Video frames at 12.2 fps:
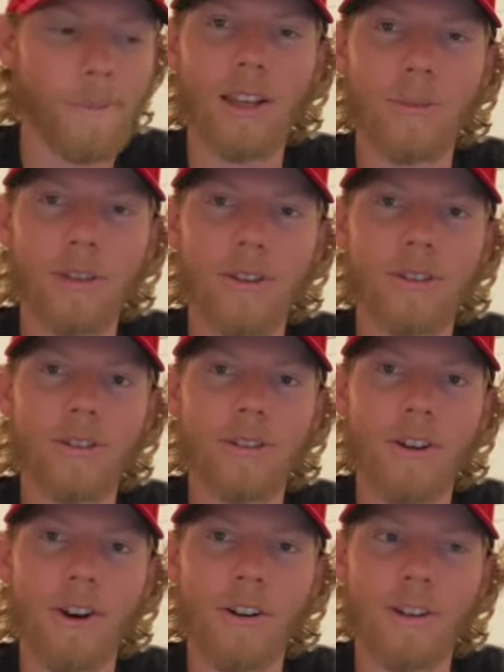It'd be good to
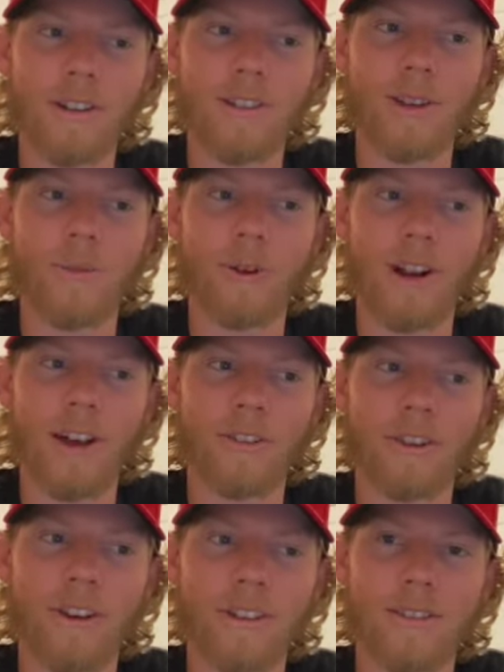know that someone out
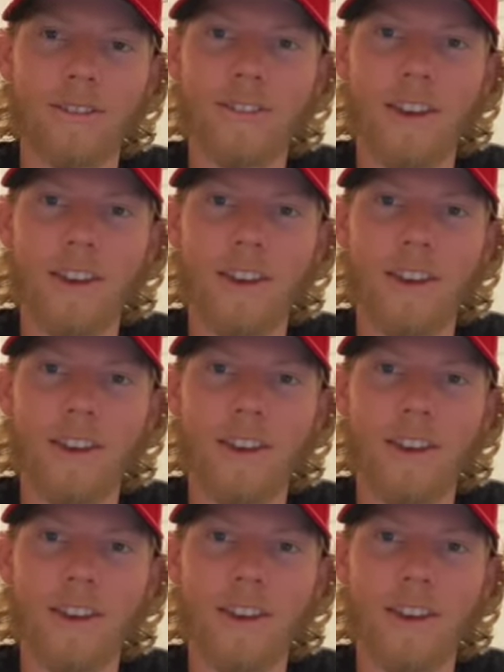there is